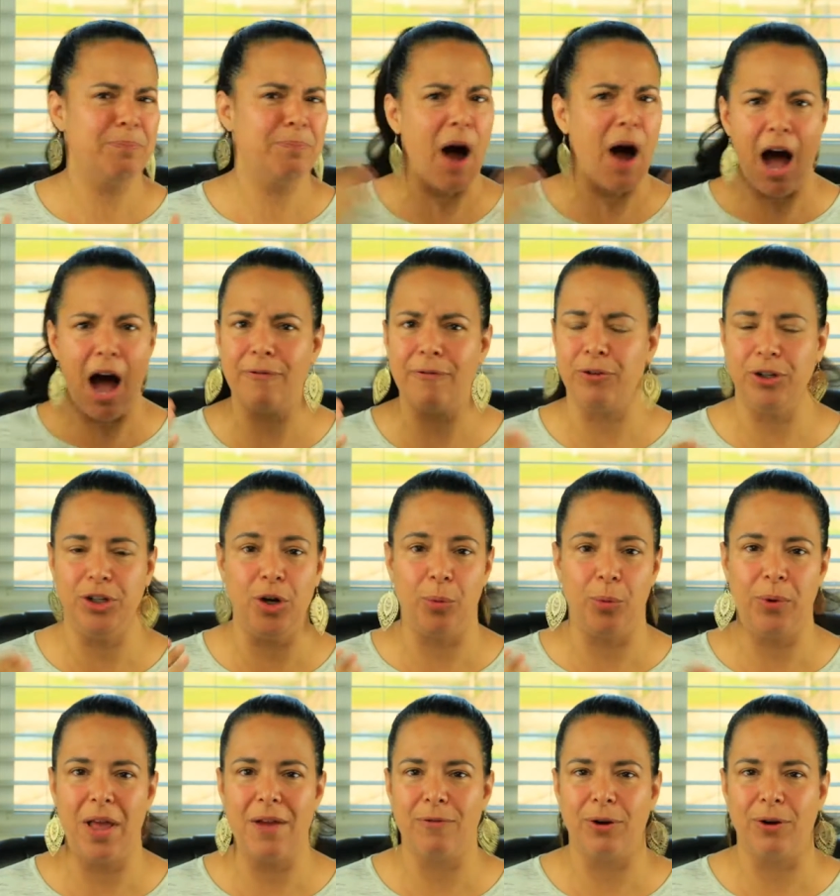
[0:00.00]
poverty or
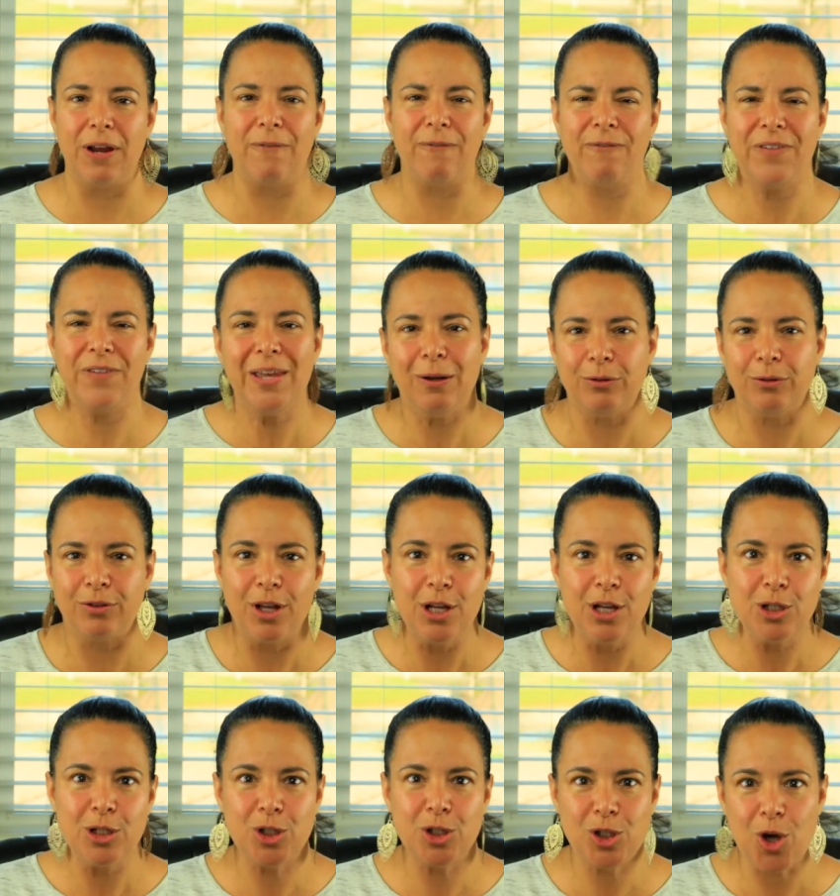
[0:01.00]
whatever, it feels
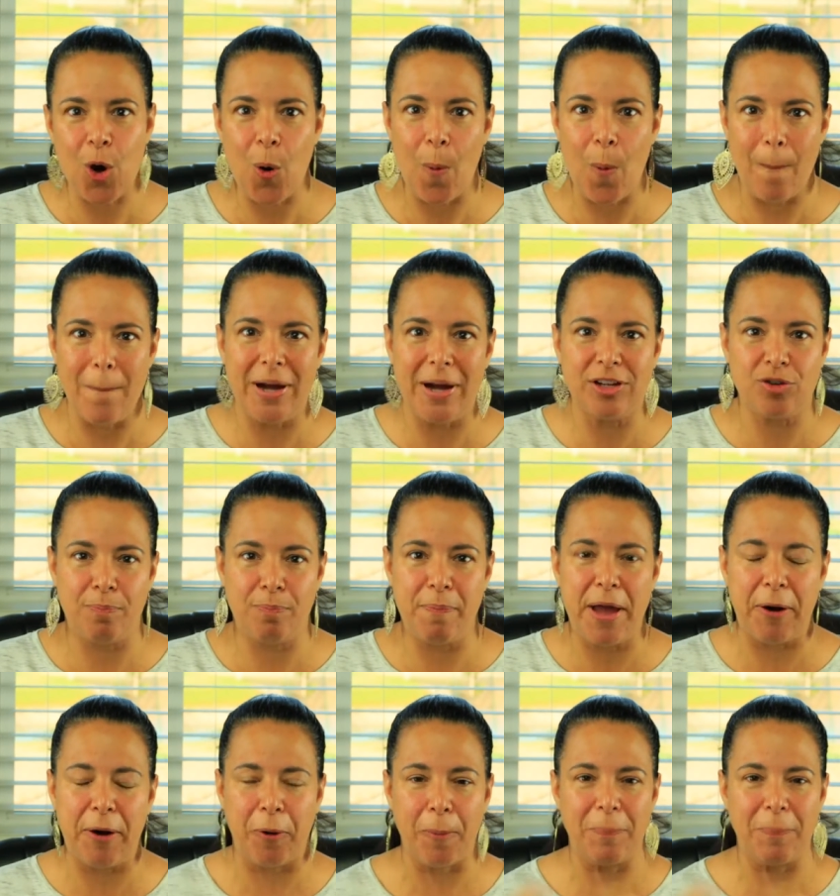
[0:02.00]
so much
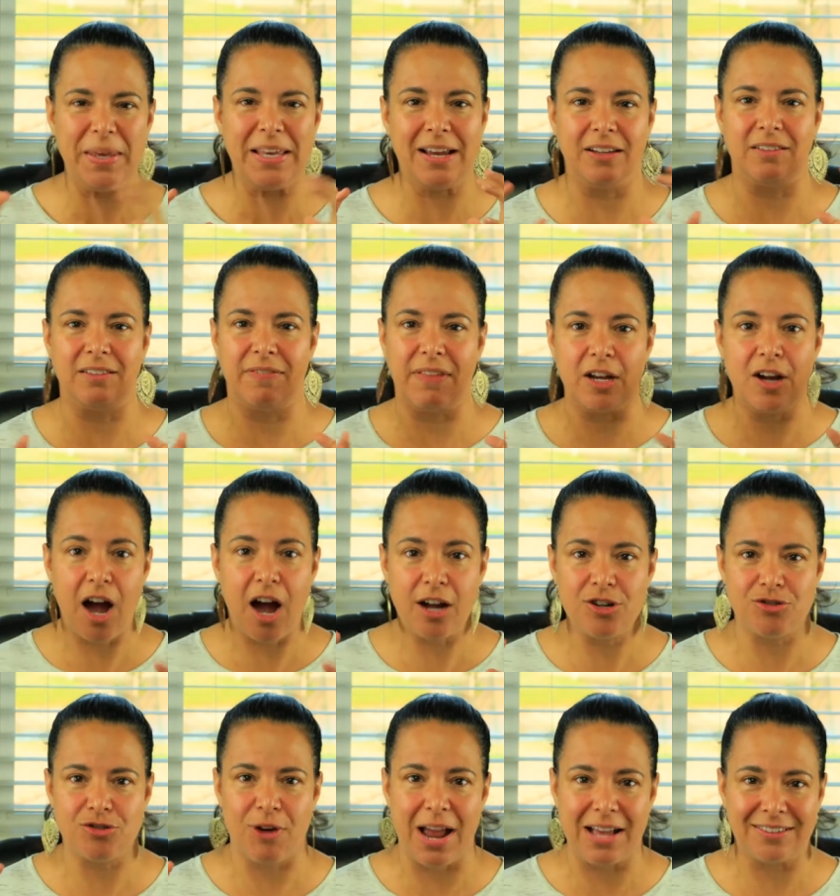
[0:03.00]
better because of the
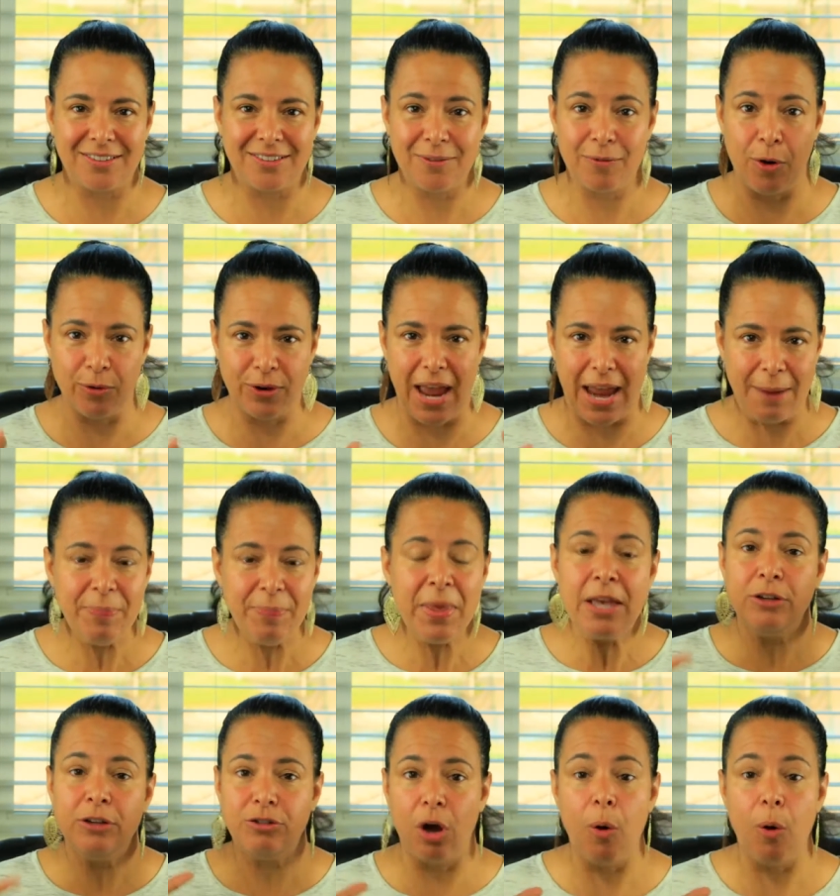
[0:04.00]
contrast. Okay,
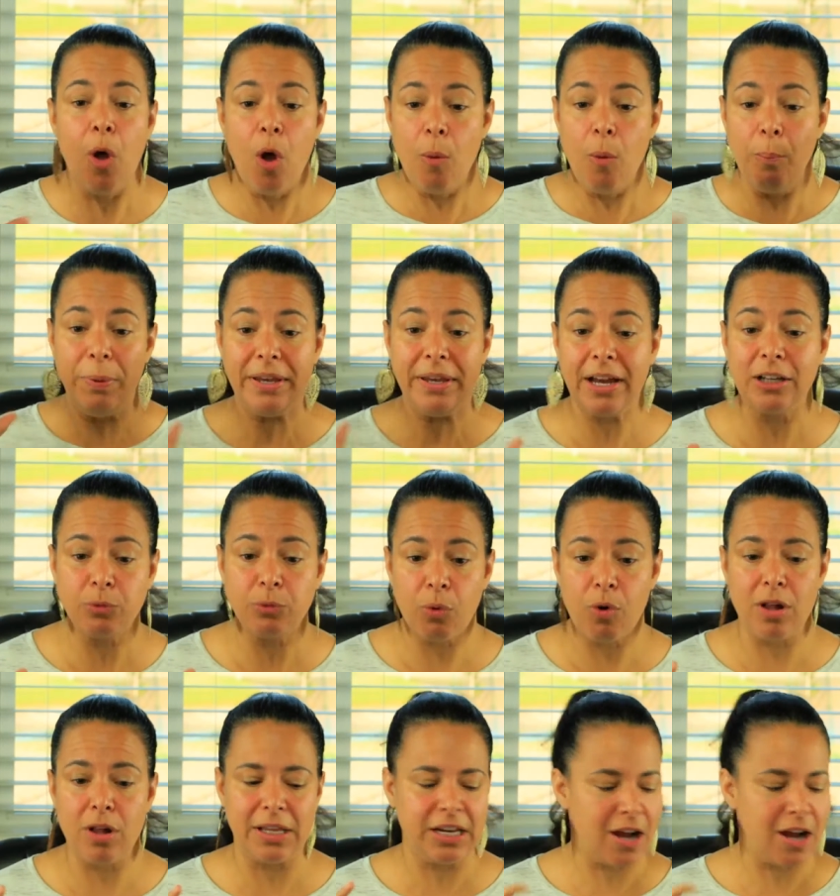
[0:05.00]
so because
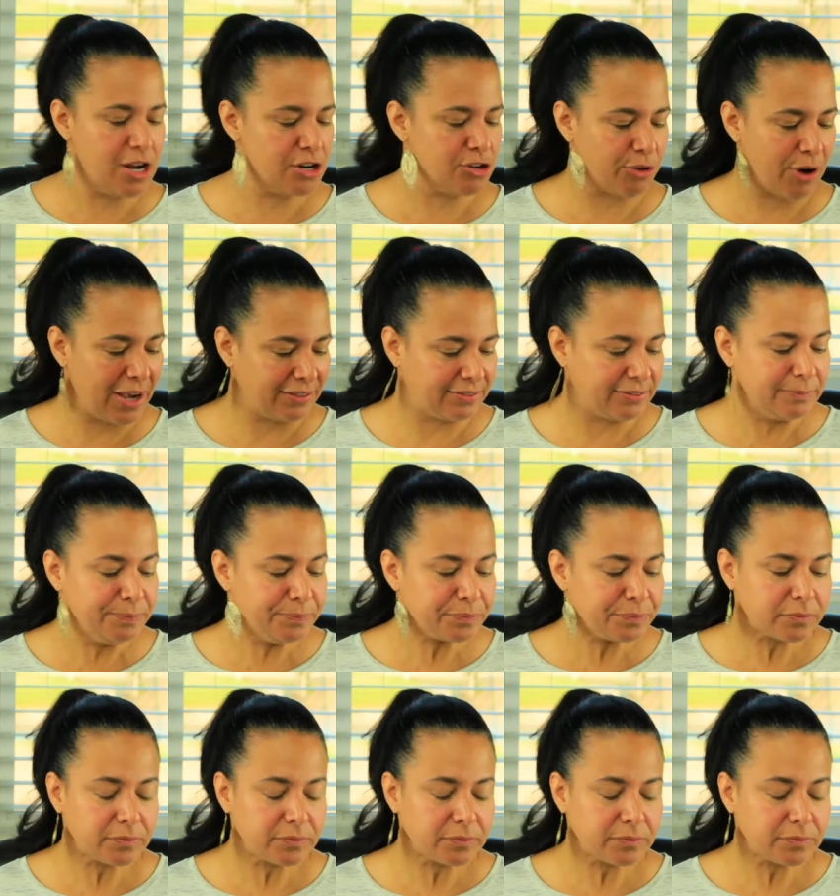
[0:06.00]
we're all in contrast,